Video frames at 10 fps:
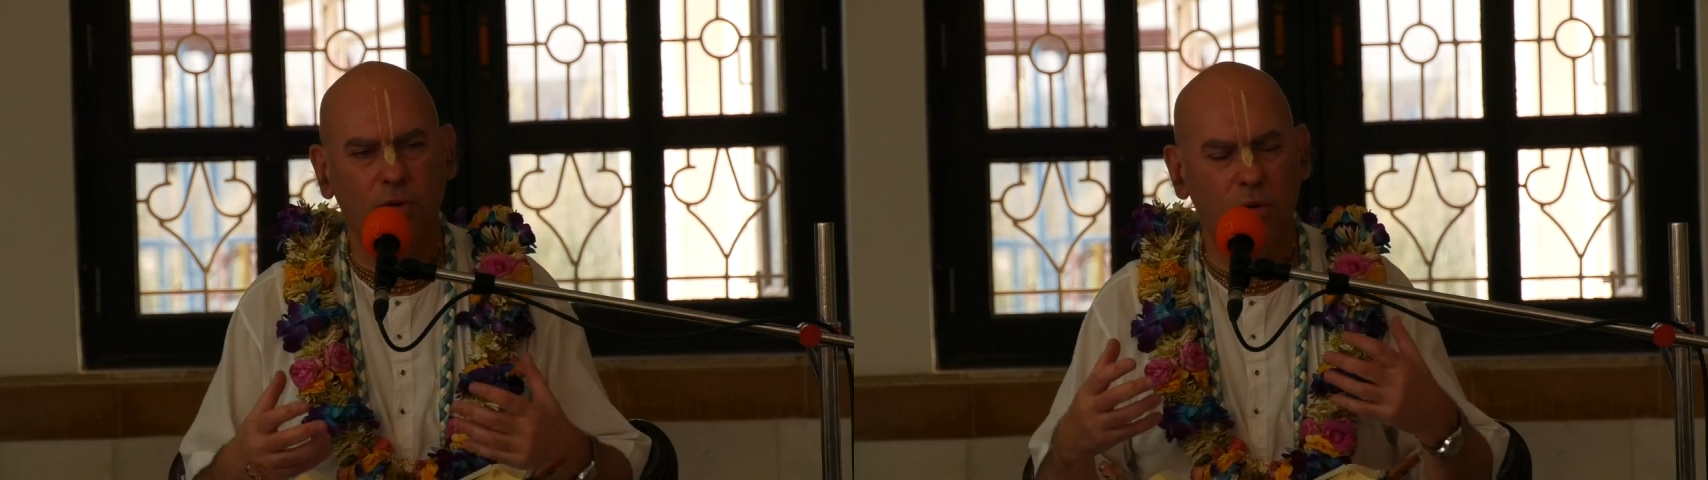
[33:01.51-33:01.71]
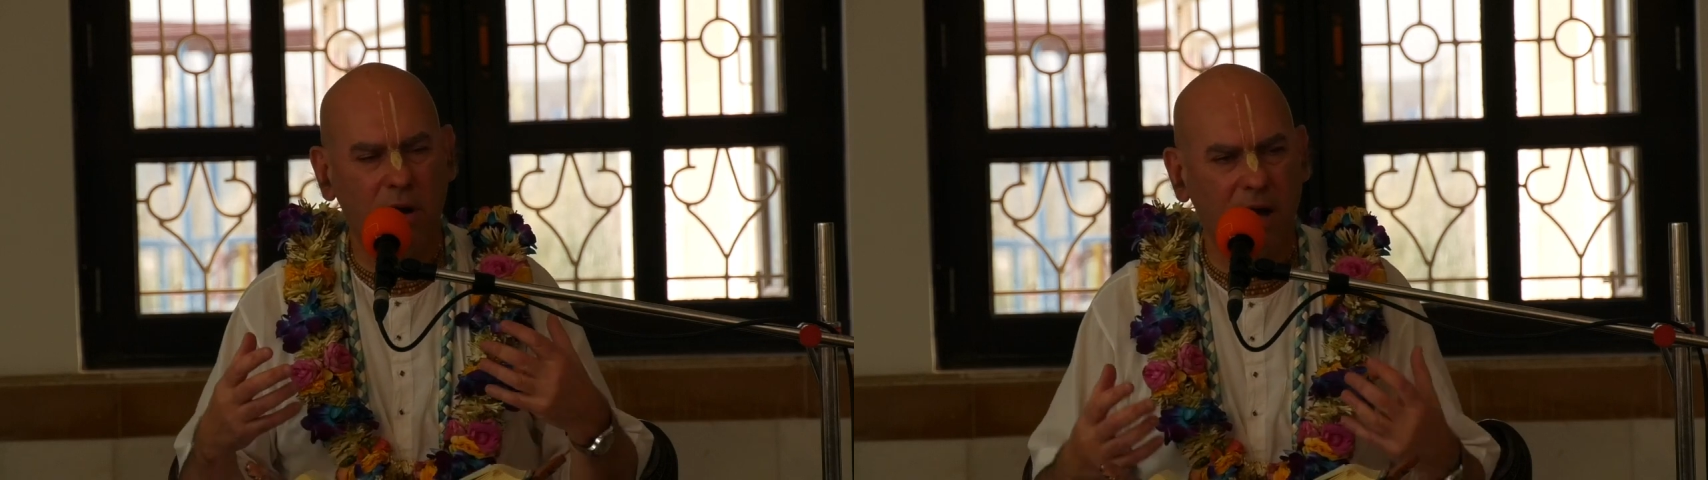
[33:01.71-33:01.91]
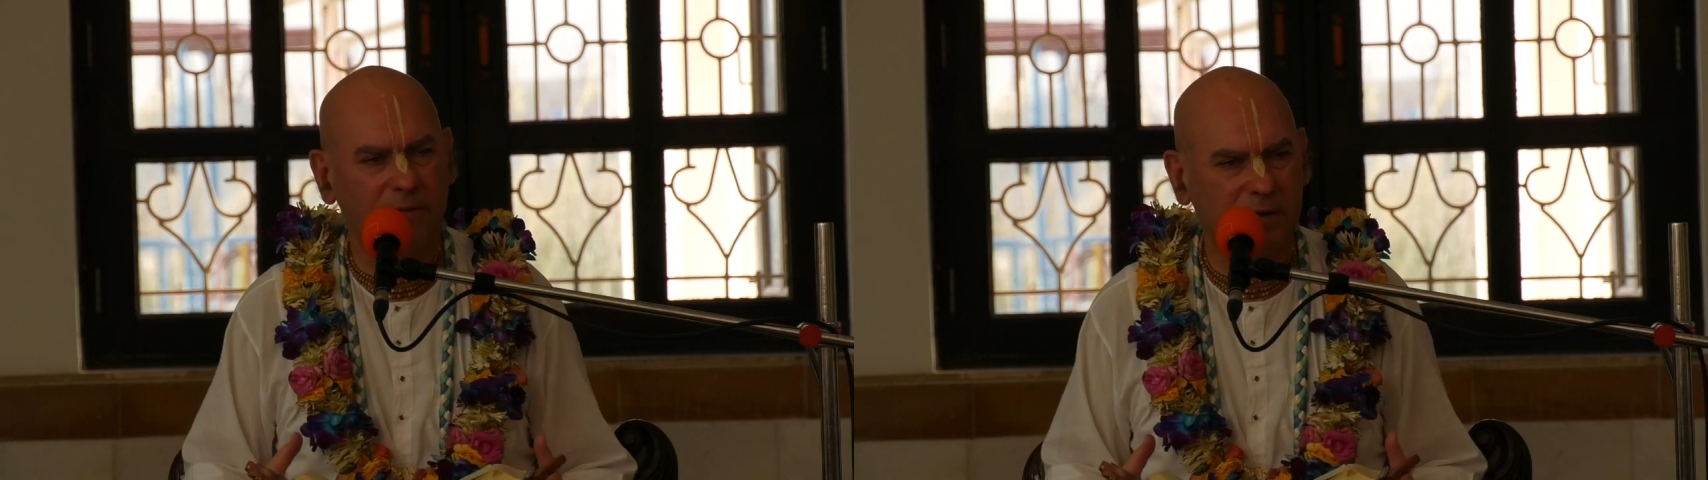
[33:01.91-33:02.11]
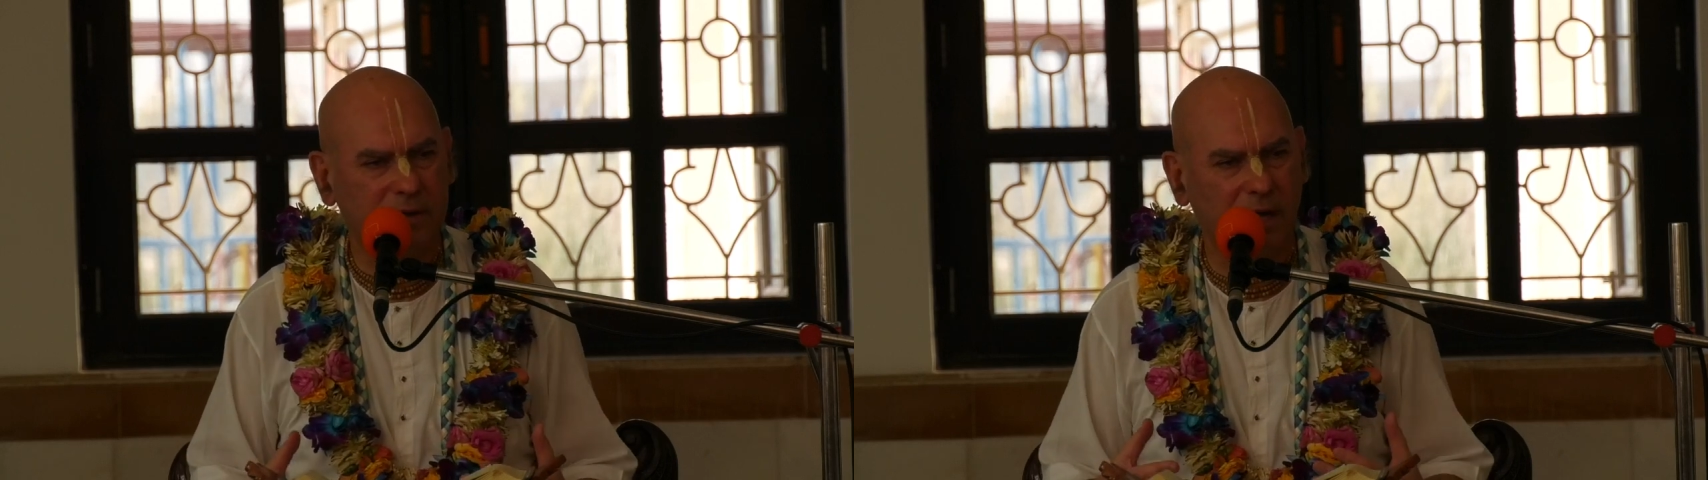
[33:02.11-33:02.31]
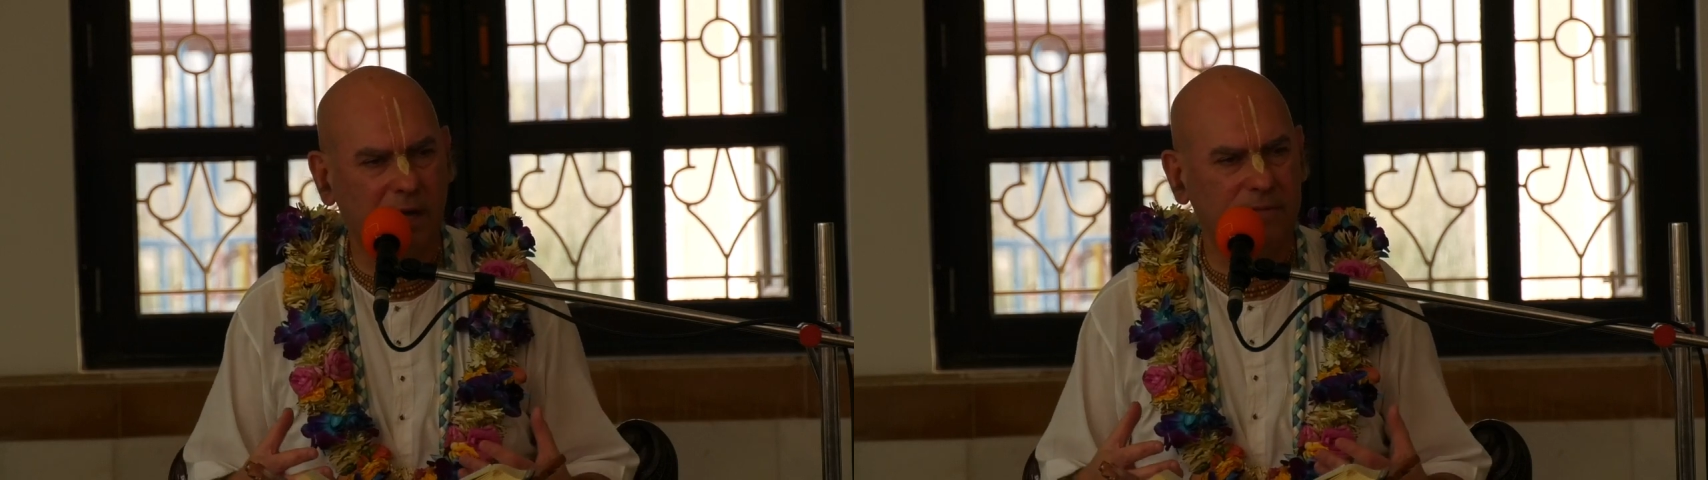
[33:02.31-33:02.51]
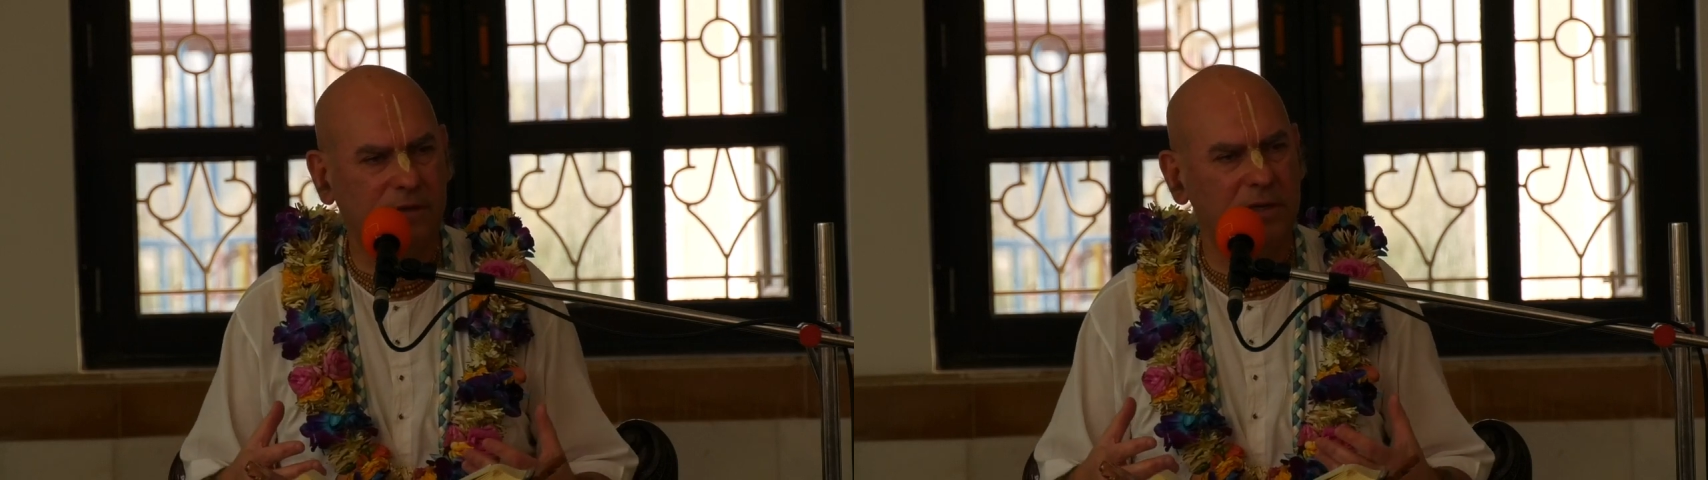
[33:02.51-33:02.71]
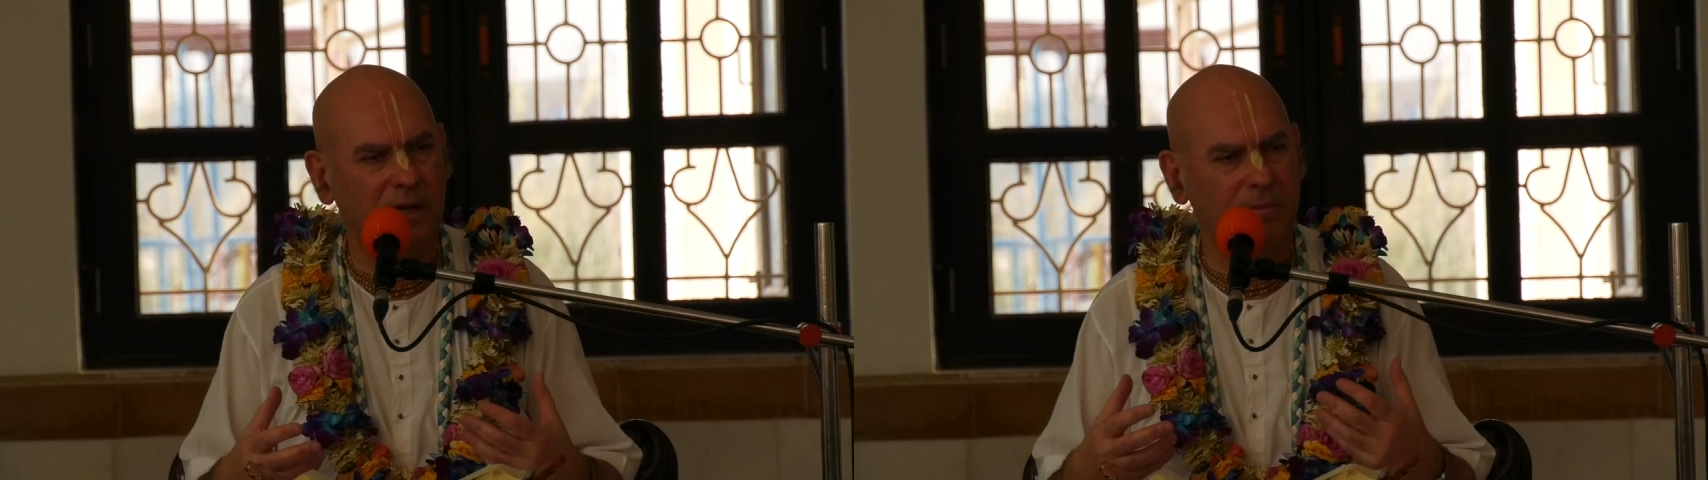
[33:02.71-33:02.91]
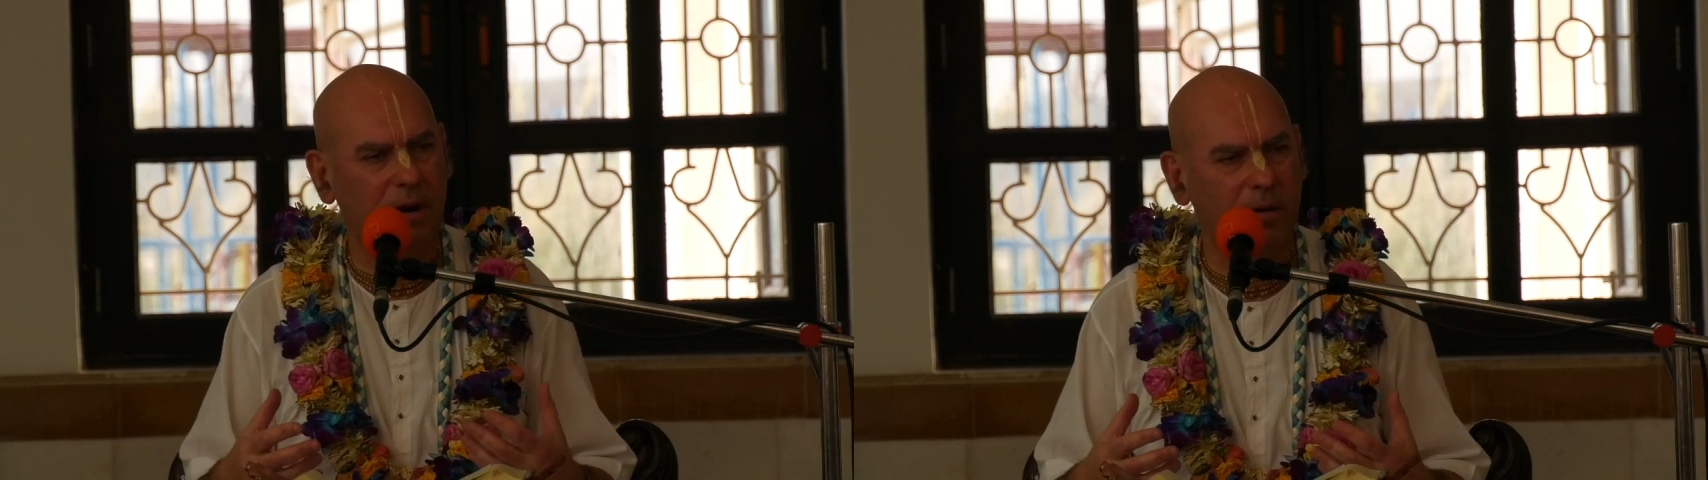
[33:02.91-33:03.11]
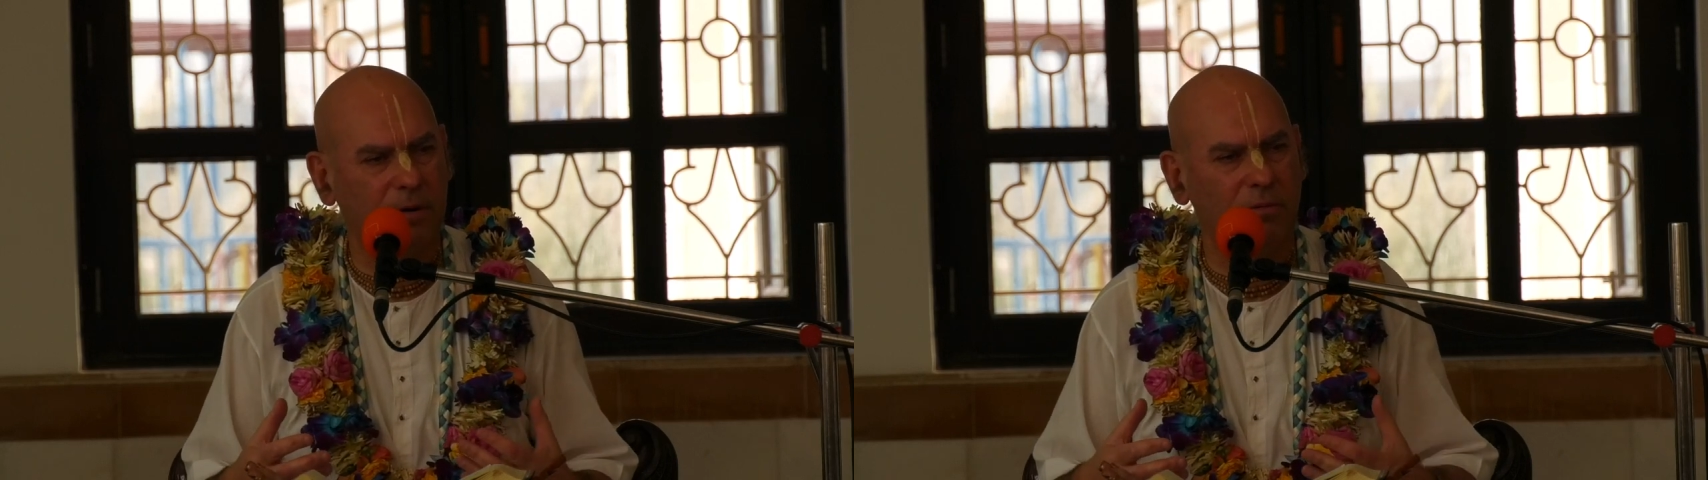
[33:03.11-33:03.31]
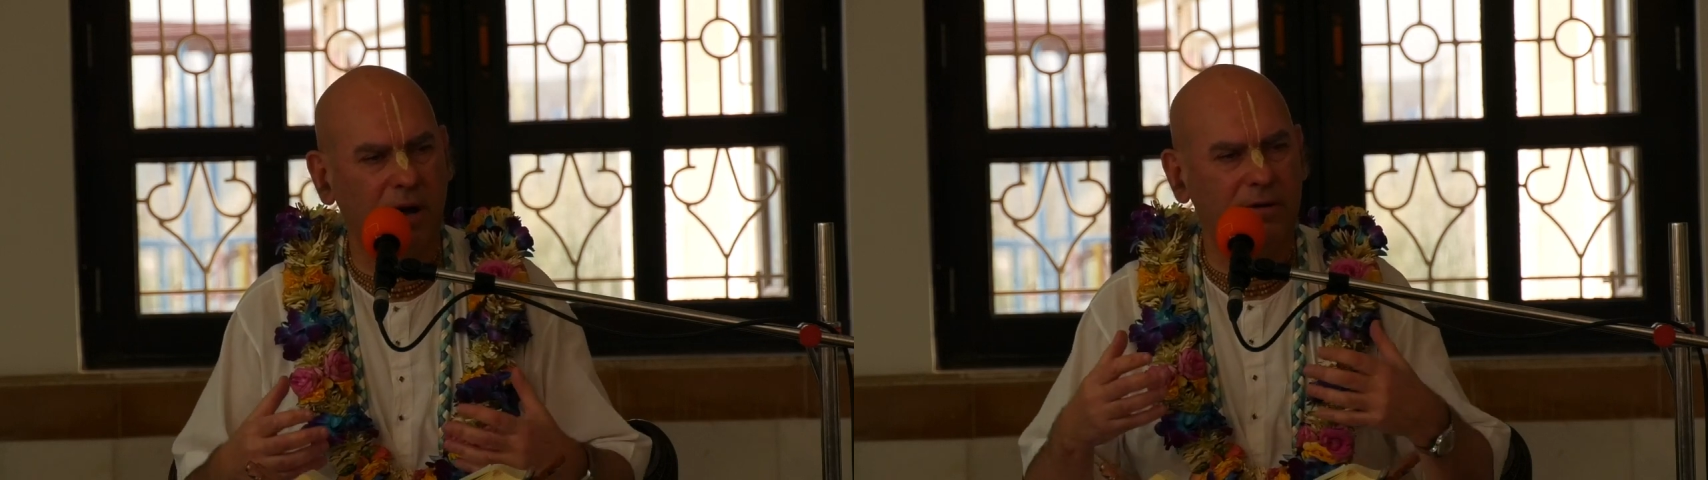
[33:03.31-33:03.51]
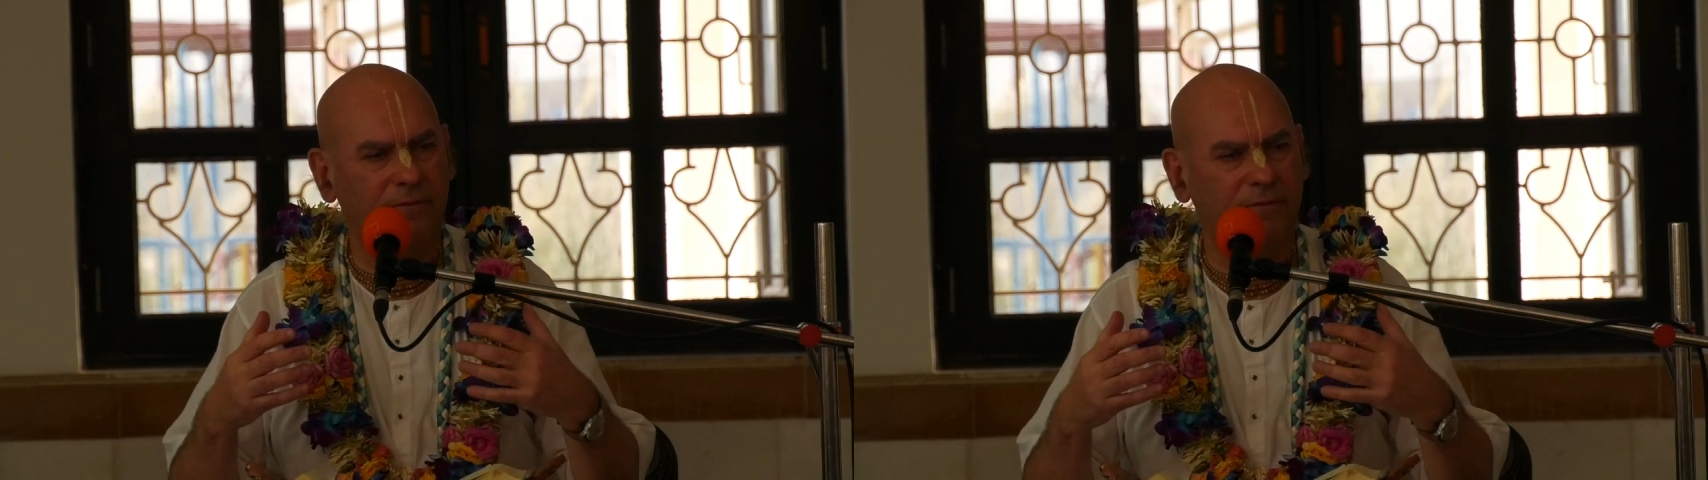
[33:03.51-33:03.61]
Whoever serves Srila Prabhupada, whoever